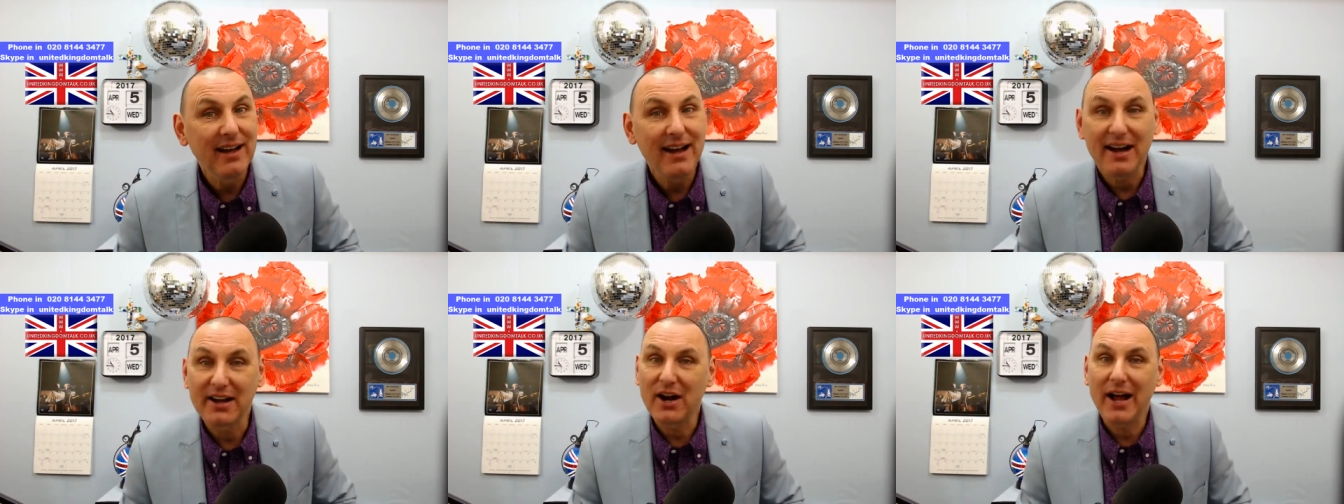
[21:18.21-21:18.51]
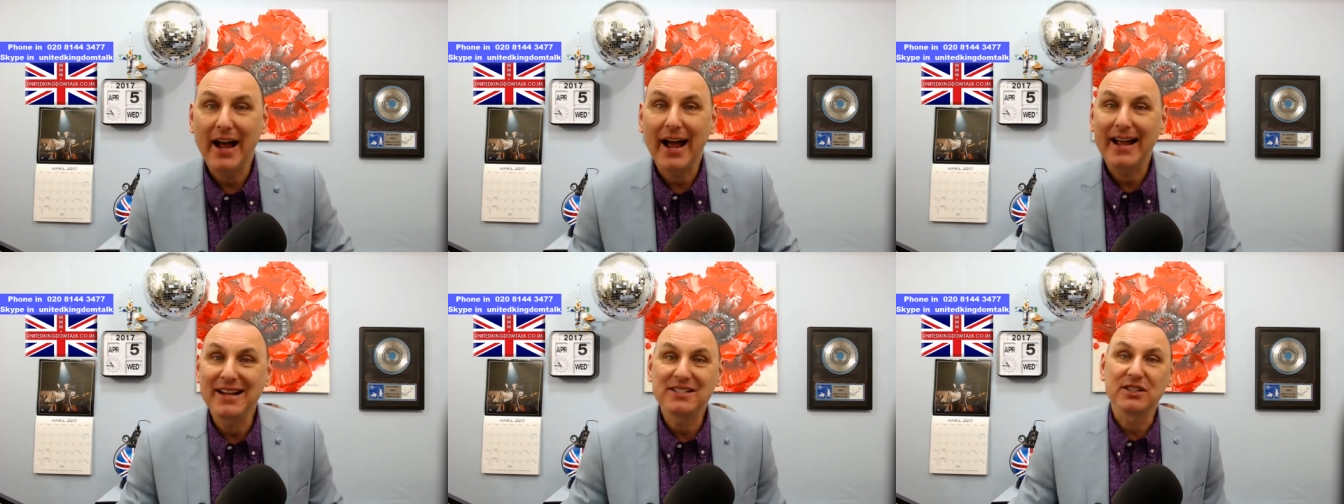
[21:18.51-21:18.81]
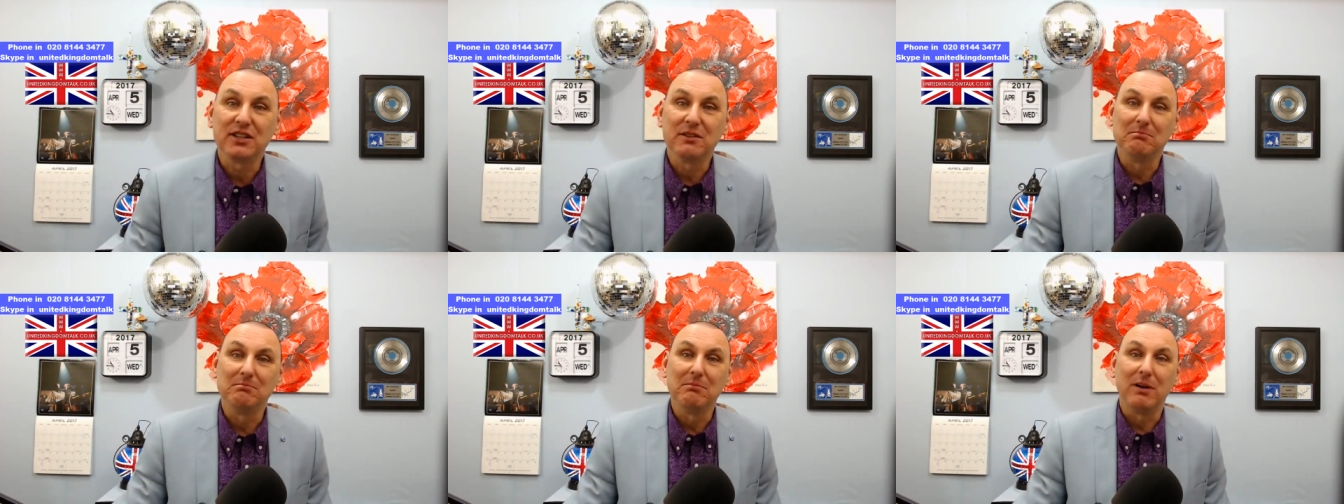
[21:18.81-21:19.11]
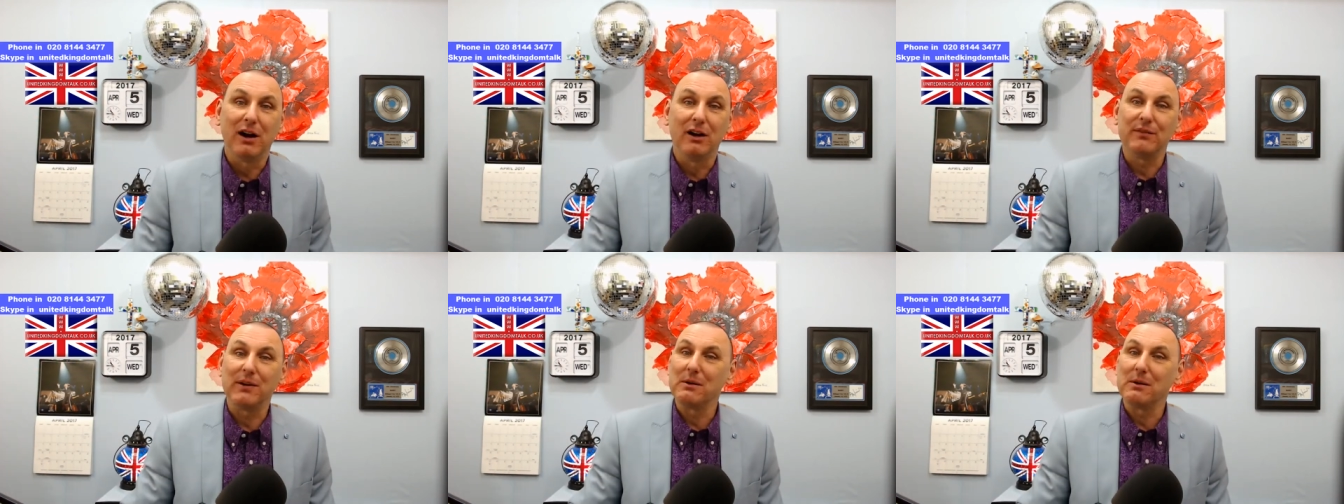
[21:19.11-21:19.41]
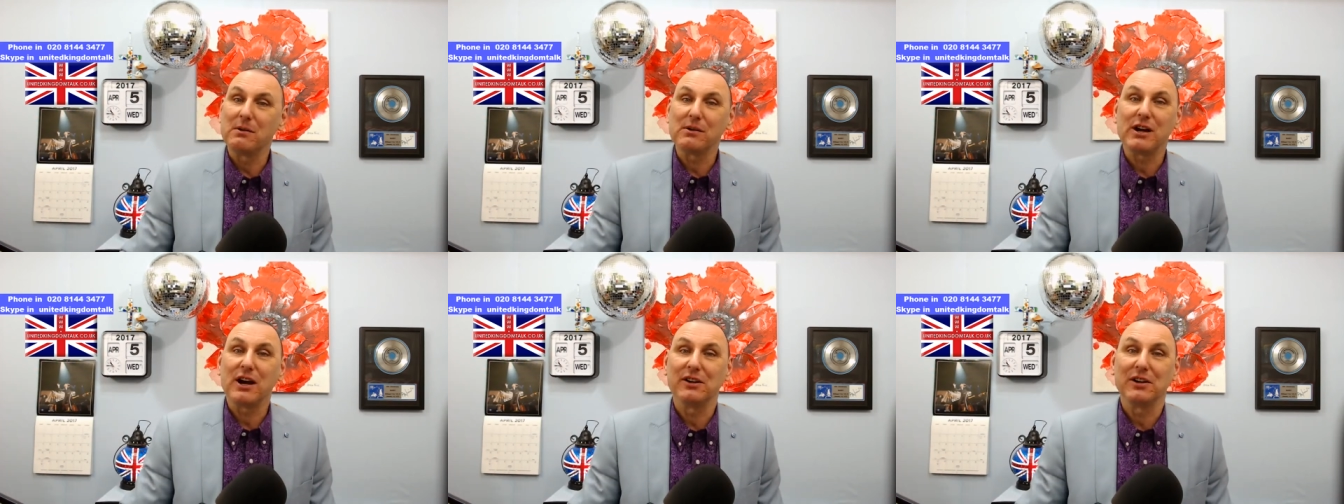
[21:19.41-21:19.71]
And I hated them both. I'm
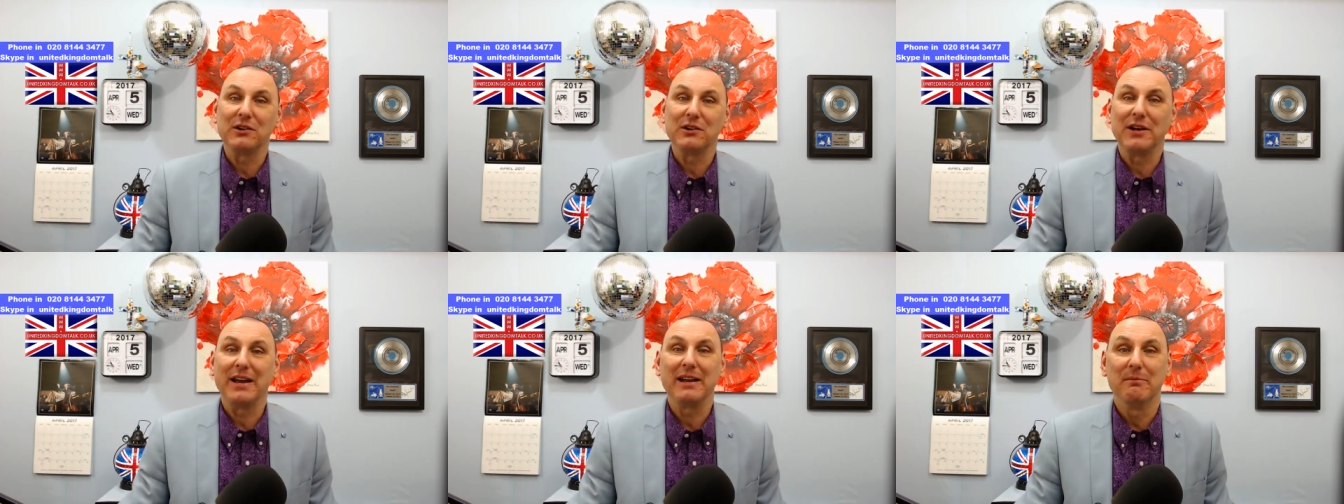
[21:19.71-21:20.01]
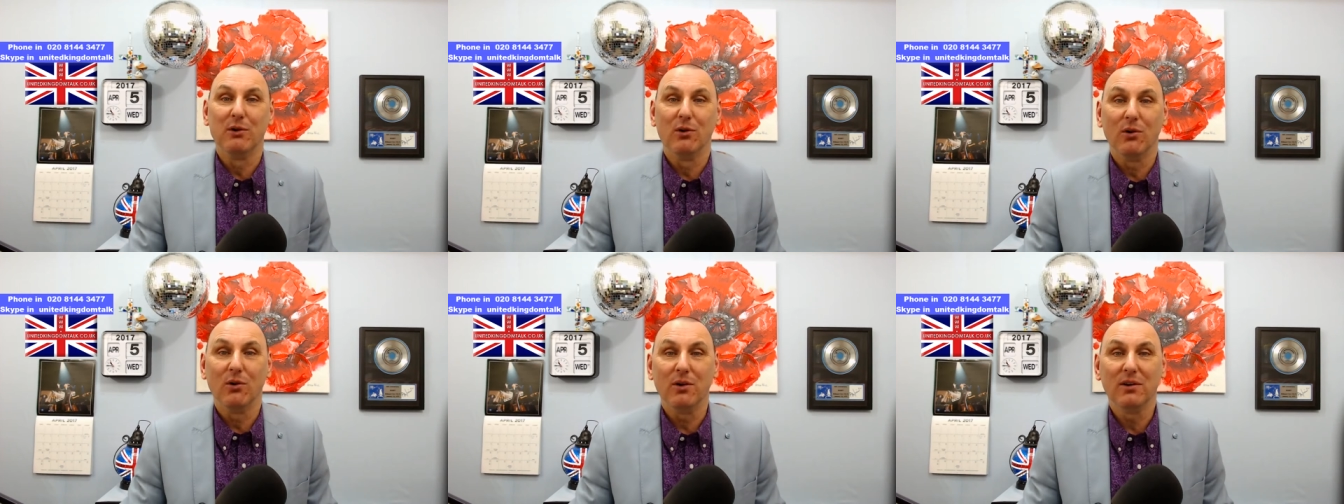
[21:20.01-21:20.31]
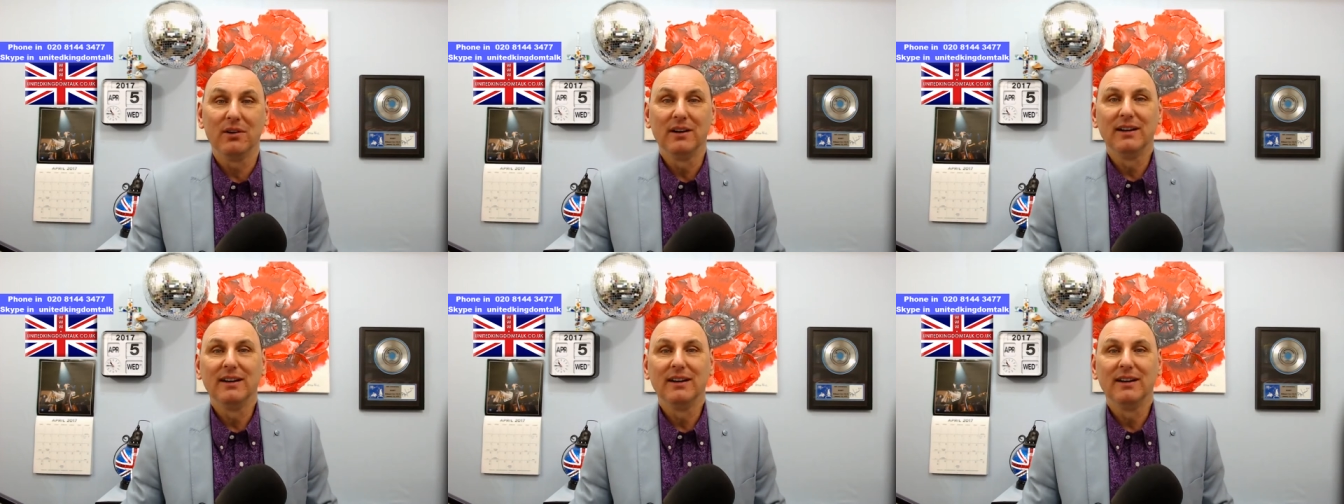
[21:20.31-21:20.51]
not going on anymore.